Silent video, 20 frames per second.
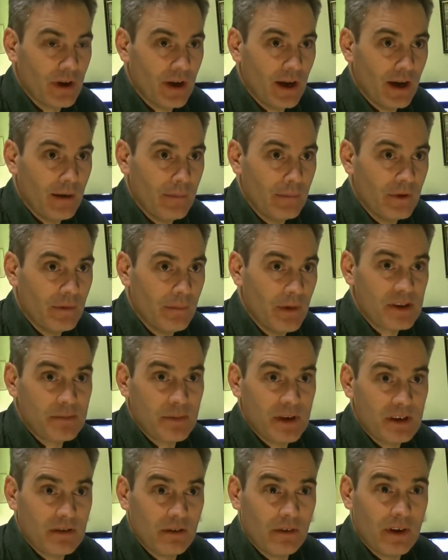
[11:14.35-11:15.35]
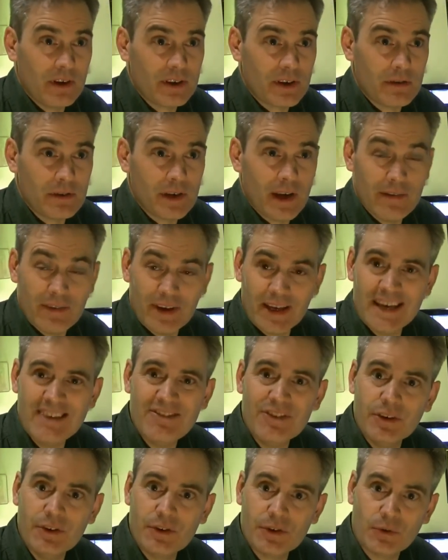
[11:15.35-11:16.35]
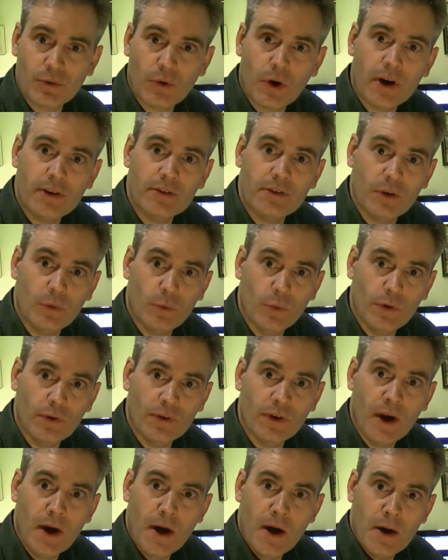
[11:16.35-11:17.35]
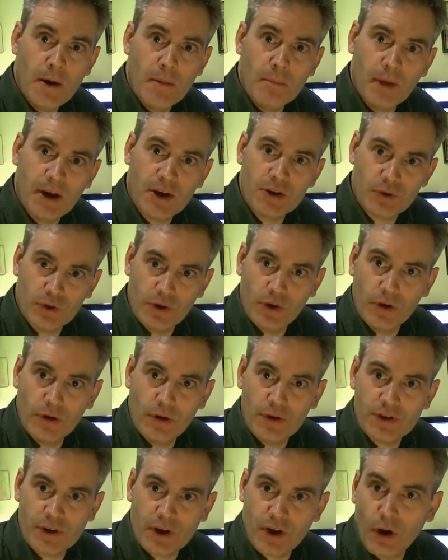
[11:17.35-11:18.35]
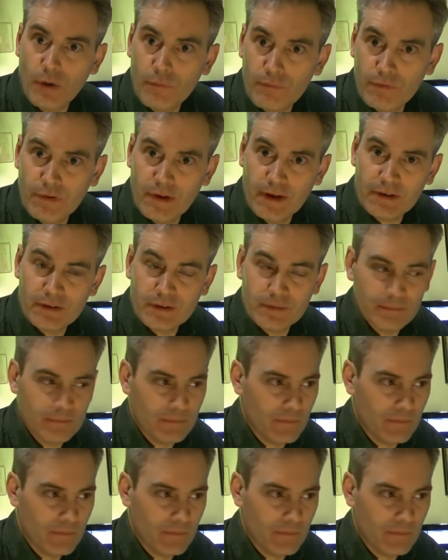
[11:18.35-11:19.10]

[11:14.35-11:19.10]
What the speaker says: The best piece of advice I was ever given as a writer was make sure you've got lots of conflict.